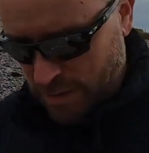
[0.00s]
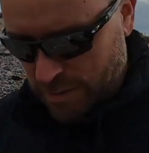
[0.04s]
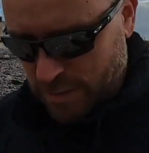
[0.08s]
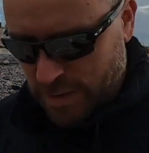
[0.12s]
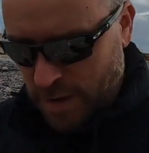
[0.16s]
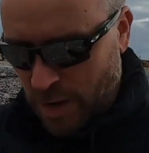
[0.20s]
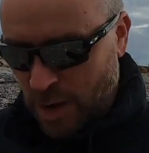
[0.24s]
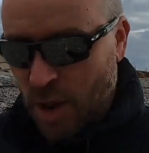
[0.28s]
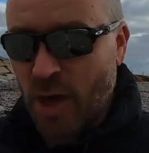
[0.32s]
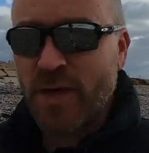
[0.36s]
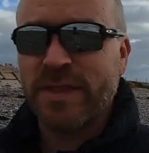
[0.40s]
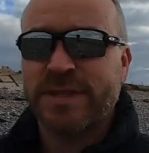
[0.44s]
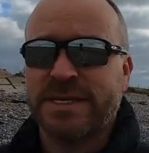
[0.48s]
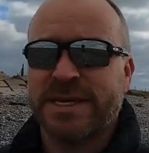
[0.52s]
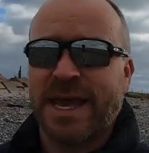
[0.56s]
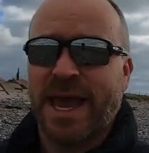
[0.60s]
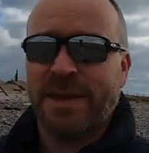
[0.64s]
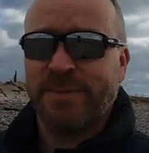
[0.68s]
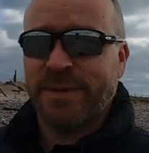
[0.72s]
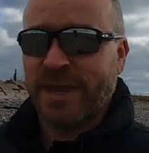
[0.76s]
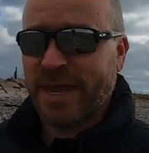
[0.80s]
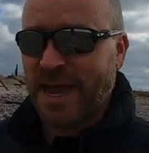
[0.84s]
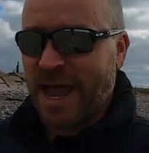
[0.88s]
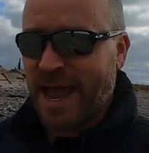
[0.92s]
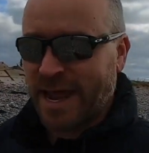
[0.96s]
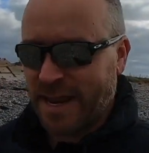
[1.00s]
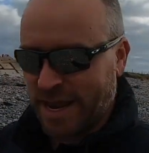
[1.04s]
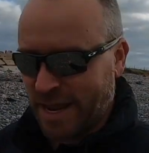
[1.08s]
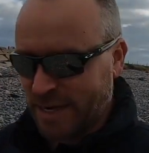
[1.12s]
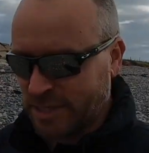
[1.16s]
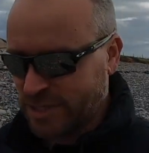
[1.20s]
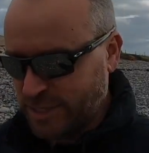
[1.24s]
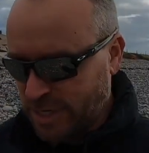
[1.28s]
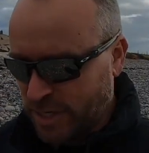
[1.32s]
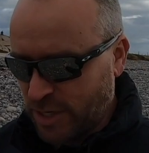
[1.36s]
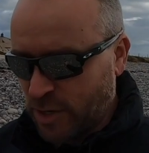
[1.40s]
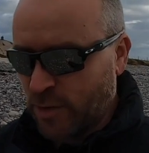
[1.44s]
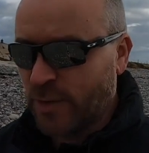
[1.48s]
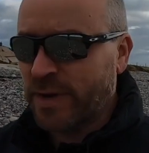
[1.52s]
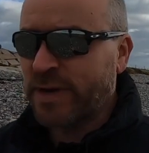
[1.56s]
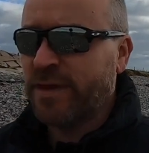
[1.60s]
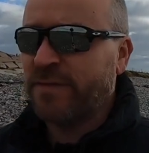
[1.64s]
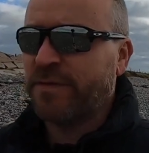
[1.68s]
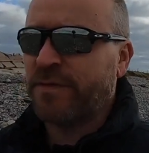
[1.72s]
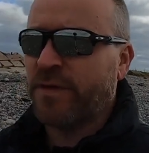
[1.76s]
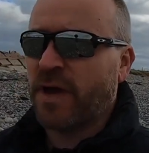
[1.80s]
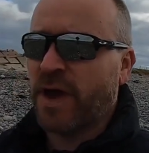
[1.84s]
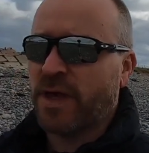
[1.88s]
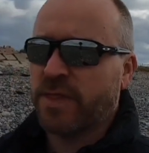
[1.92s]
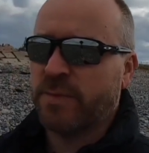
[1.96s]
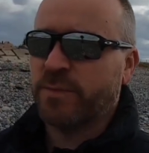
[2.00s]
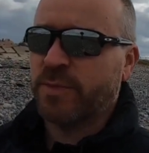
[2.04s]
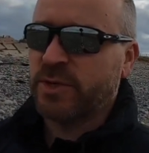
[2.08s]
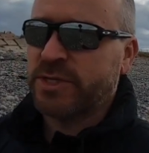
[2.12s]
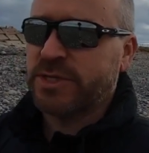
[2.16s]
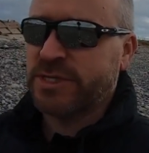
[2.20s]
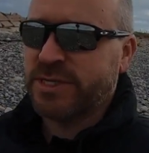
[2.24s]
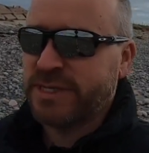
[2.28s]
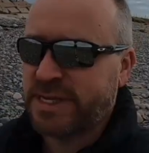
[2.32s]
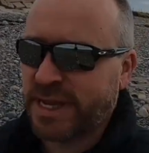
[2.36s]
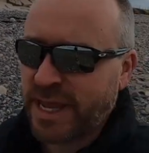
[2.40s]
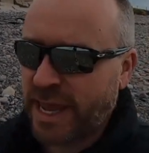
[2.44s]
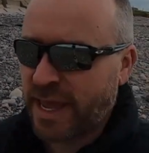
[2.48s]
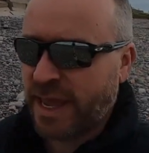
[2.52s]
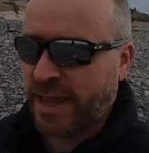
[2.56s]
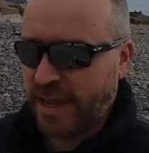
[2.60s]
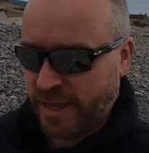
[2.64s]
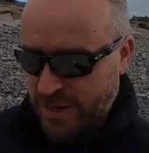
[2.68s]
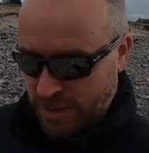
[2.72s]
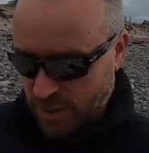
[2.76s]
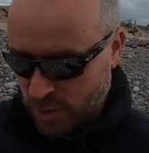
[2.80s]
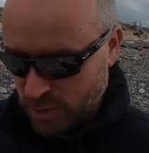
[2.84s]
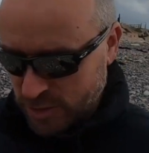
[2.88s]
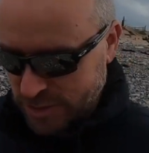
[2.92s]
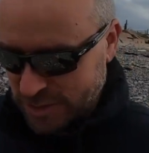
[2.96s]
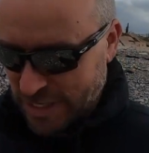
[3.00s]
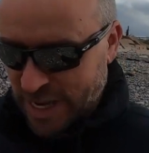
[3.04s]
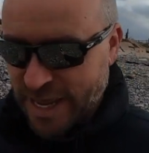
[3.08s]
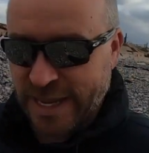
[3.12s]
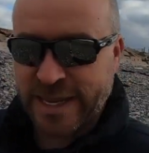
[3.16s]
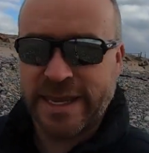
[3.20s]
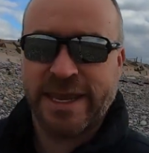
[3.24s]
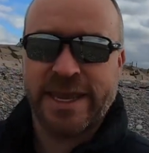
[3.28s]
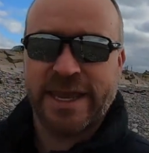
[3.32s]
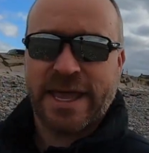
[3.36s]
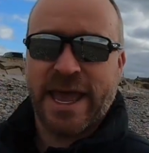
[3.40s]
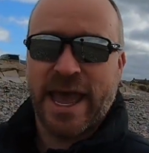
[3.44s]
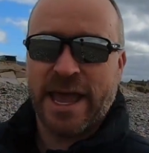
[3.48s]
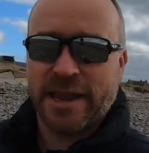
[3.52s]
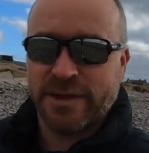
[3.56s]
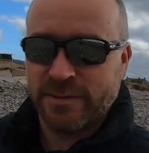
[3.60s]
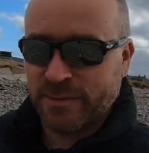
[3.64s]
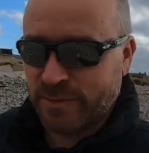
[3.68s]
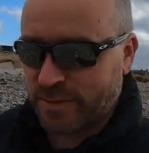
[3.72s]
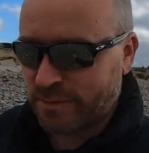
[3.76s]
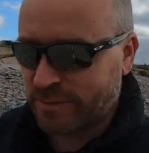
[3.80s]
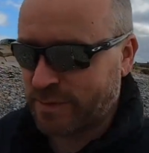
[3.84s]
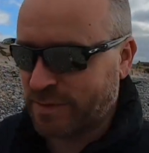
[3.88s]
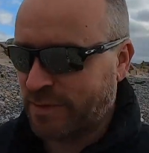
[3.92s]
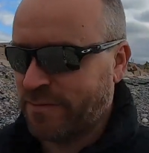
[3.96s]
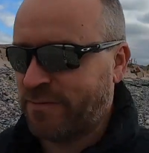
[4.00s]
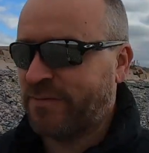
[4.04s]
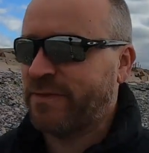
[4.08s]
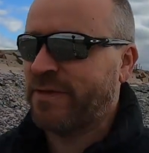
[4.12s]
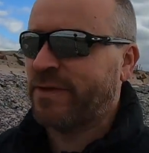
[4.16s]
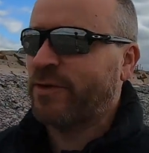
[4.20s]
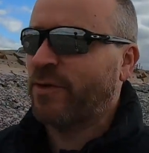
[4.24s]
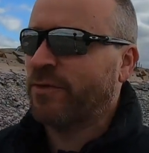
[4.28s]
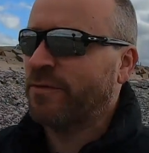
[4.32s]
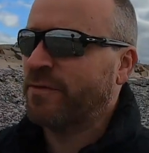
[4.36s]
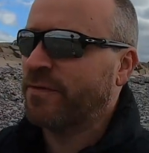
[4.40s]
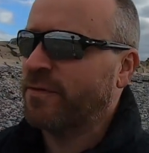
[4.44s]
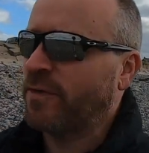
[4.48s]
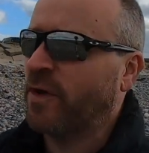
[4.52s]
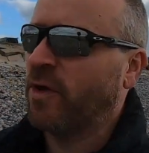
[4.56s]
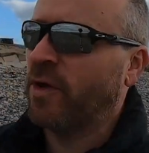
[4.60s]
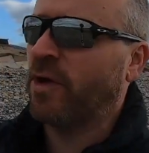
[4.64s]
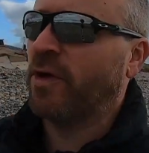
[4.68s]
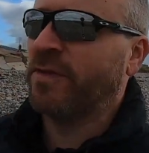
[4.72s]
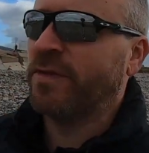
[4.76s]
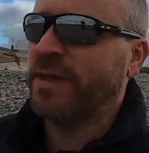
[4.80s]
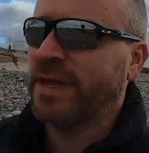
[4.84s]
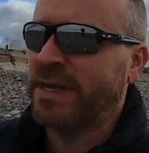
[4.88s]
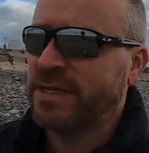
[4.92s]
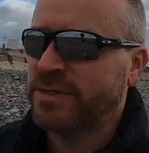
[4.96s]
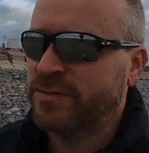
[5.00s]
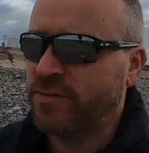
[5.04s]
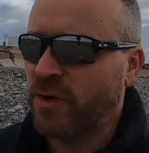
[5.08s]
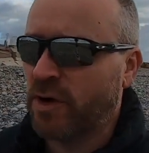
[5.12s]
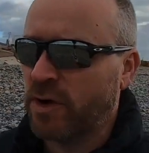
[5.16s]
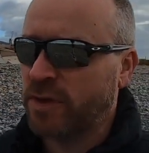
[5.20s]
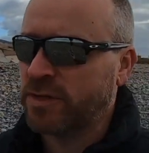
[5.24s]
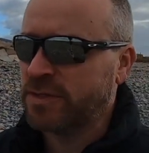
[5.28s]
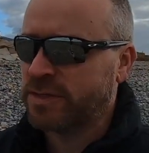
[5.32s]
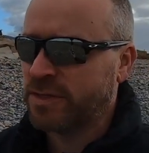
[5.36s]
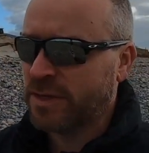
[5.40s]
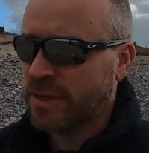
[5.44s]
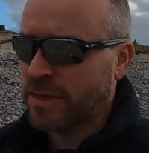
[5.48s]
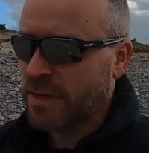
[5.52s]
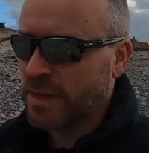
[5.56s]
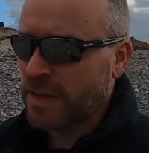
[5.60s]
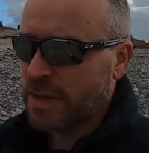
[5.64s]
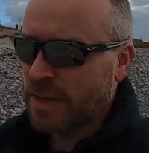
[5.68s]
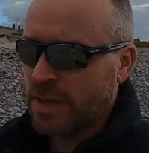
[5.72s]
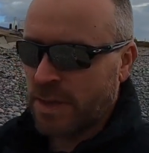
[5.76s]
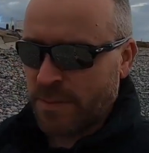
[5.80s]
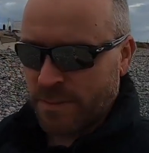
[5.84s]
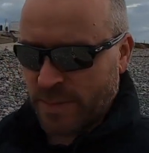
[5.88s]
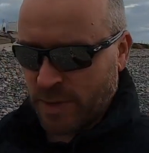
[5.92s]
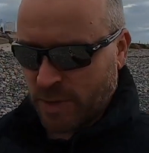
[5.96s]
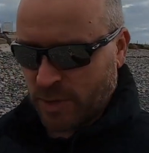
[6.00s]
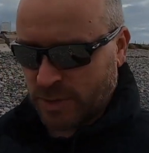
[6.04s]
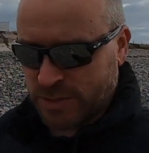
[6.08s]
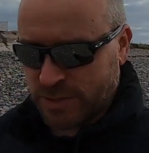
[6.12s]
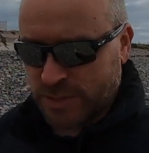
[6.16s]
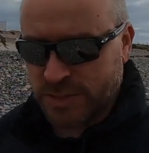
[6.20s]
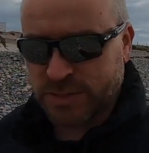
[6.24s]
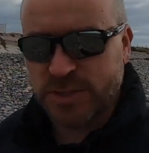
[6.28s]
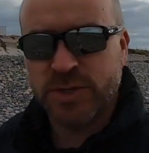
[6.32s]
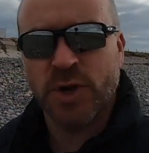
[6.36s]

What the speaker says: a lot of the time you can't actually go any further, but today it looks like you can, if I don't fall on these rocks, because there's